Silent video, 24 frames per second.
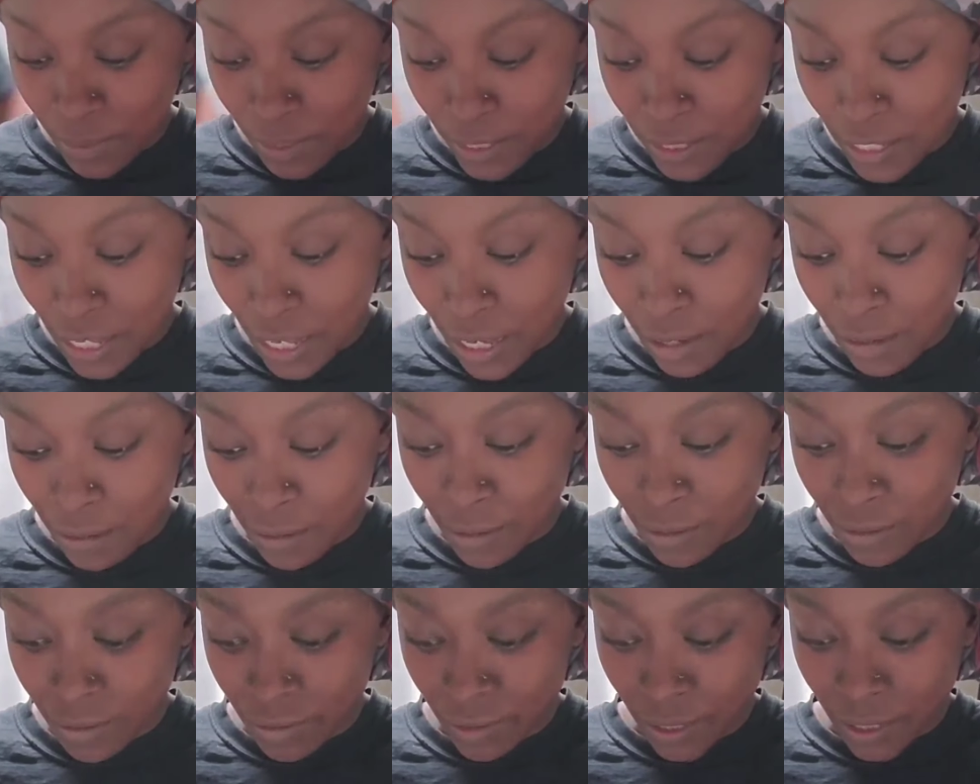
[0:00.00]
It's like,
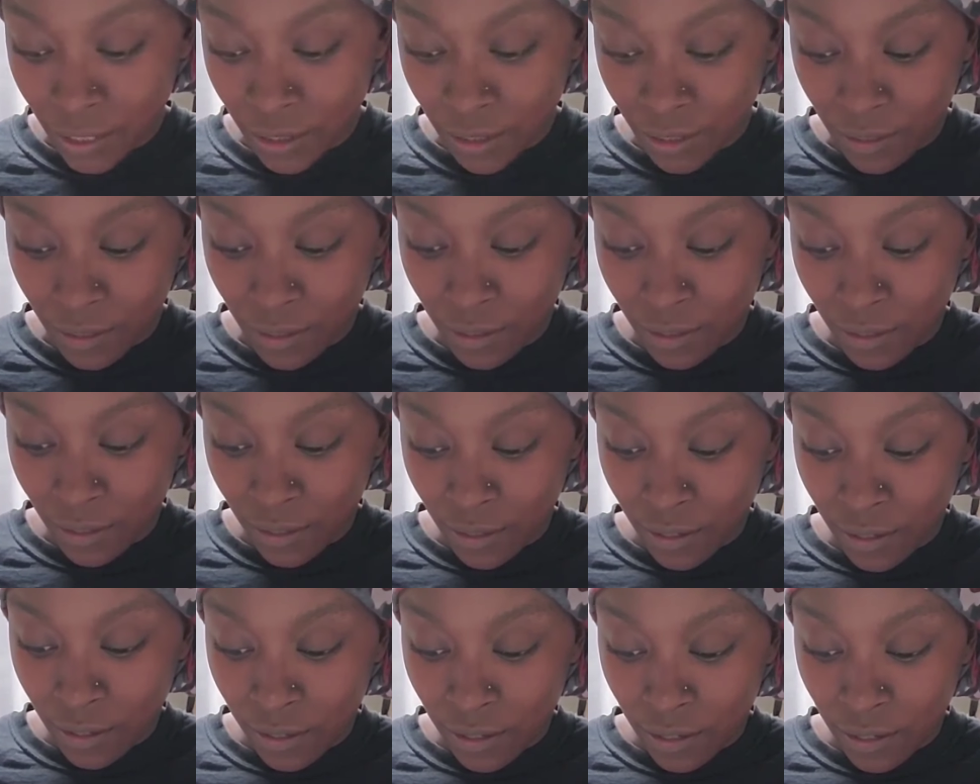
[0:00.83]
hold on now,
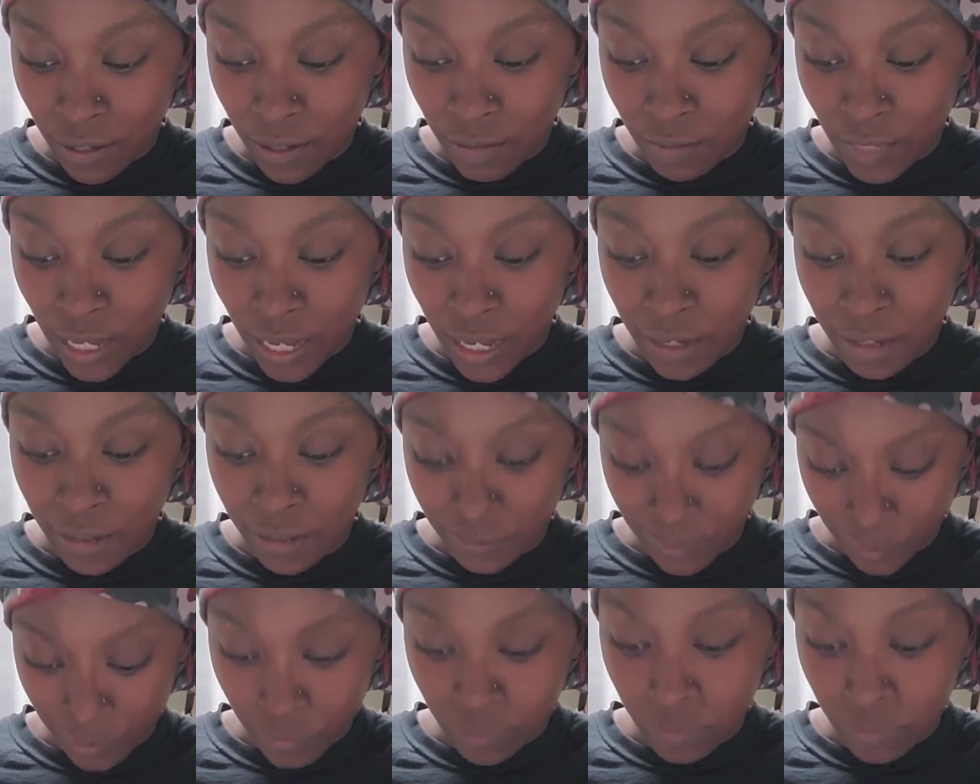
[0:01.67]
calm down.